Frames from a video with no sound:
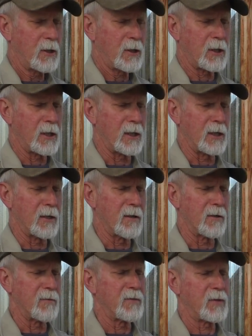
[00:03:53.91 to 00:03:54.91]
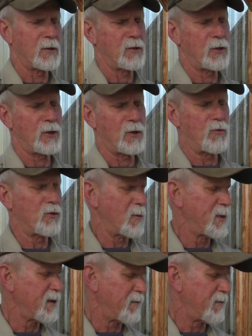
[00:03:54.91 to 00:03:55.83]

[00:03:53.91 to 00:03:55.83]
will be